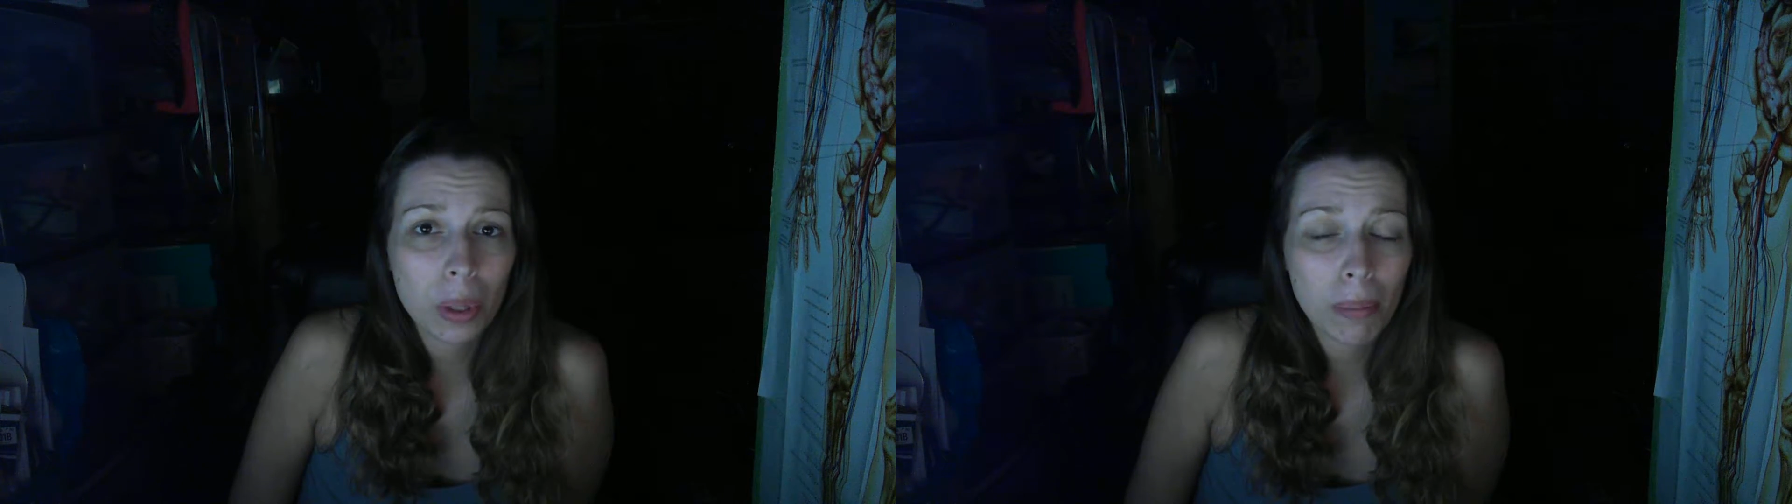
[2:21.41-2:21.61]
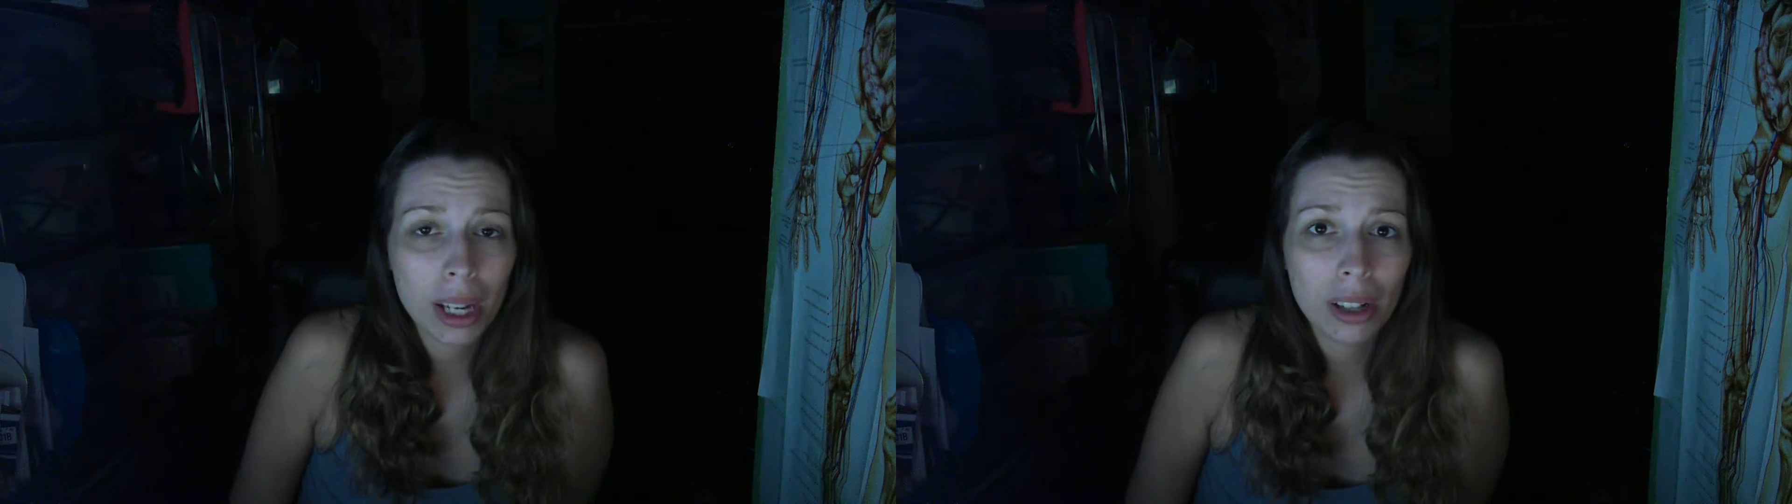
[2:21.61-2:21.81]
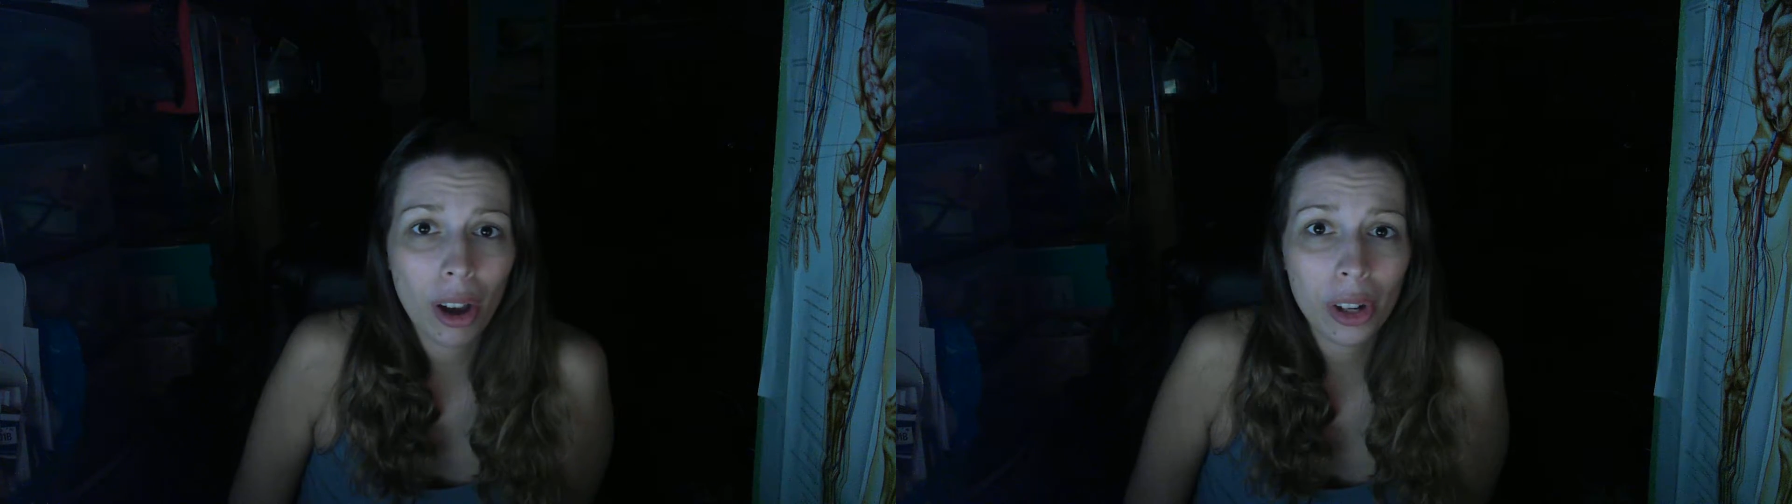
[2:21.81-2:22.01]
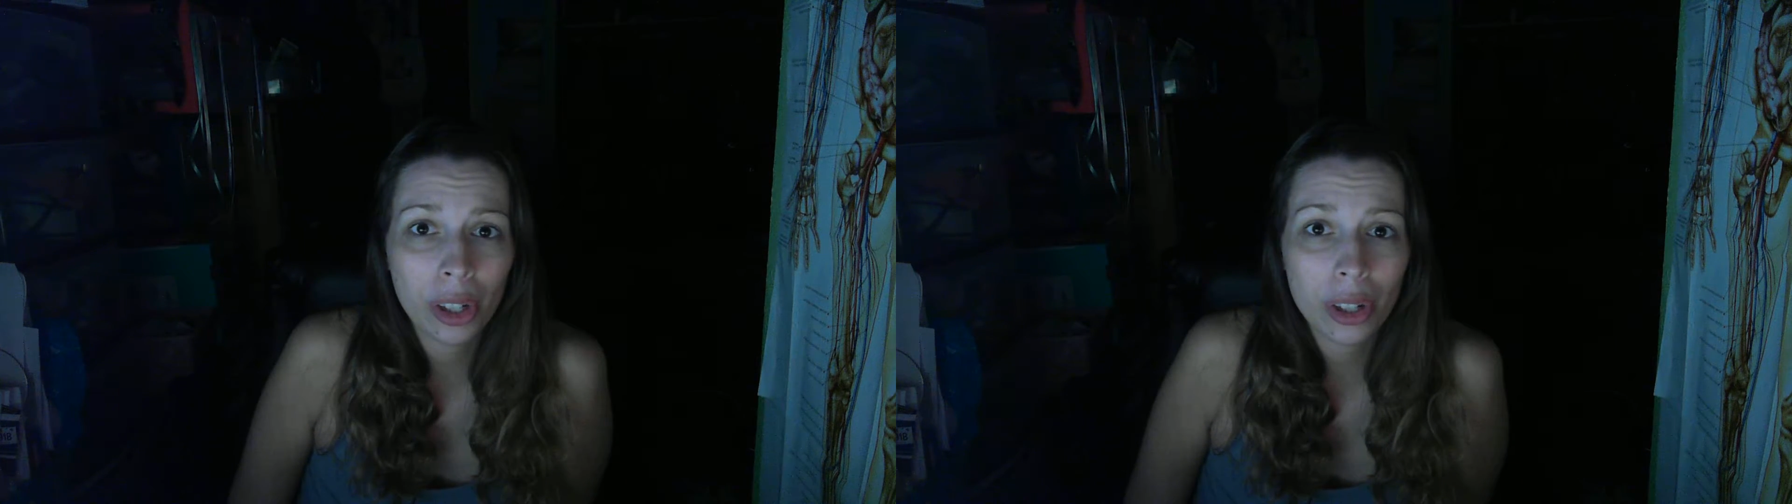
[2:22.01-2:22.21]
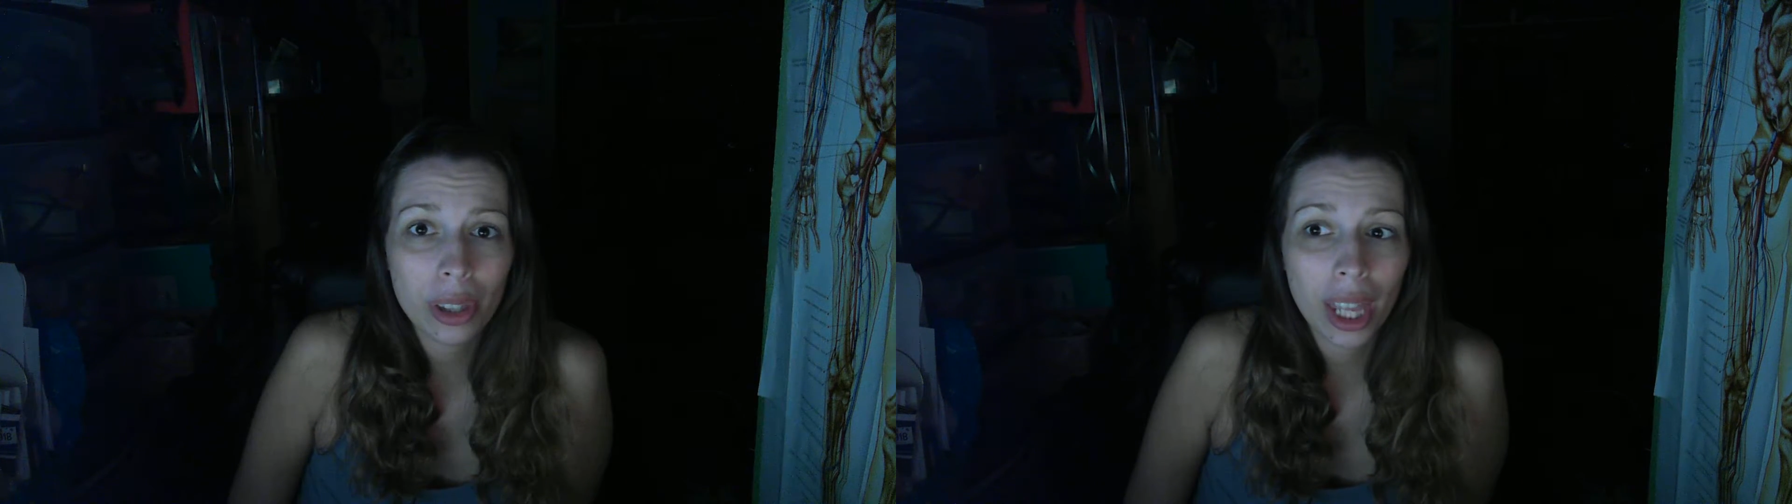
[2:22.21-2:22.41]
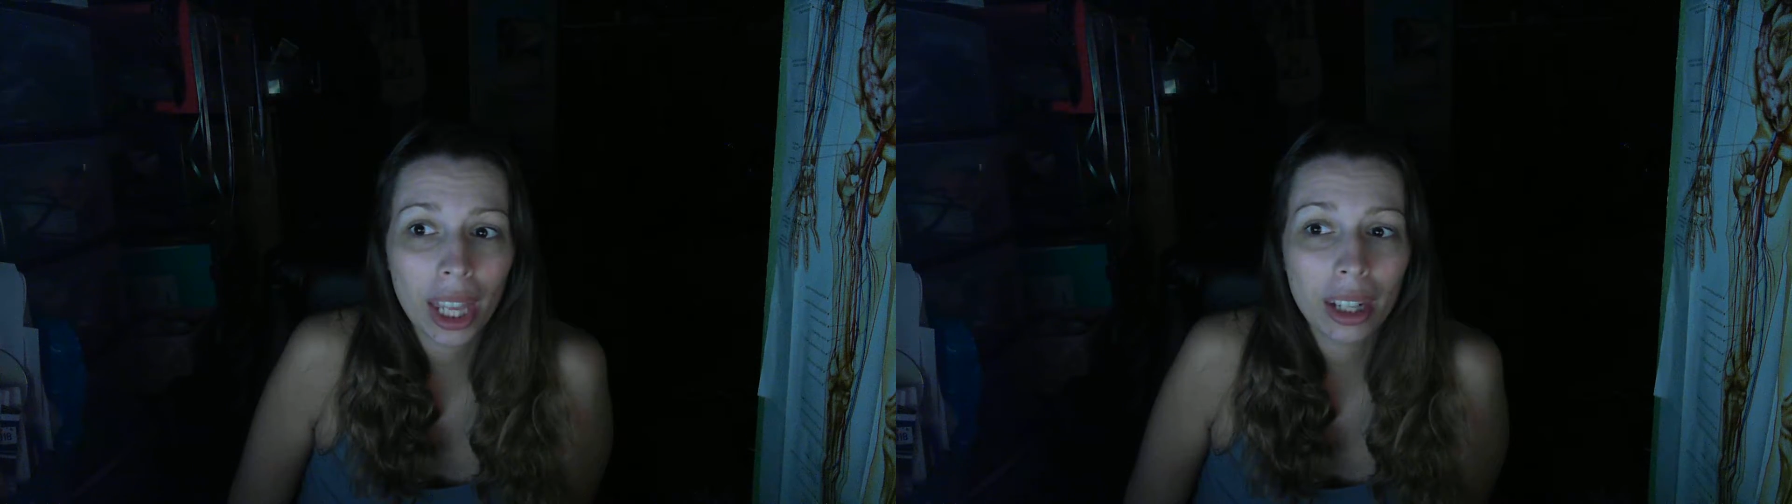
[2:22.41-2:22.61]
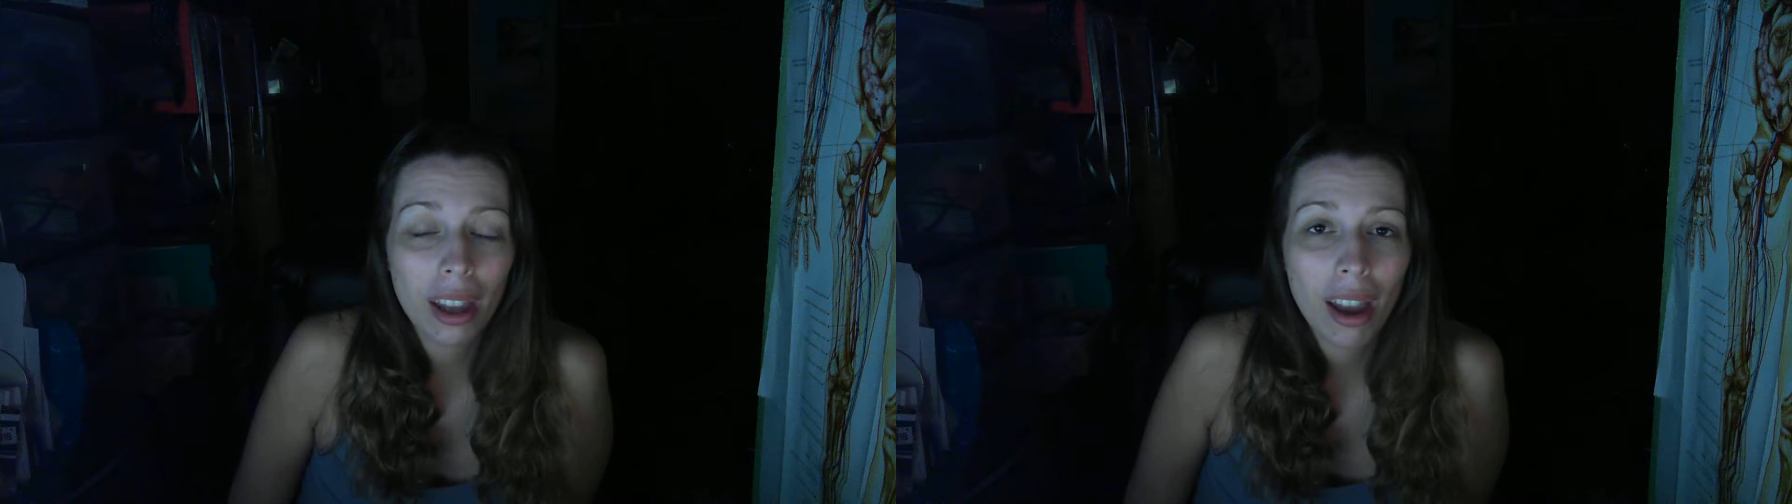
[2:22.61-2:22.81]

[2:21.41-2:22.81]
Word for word: with my daughter that,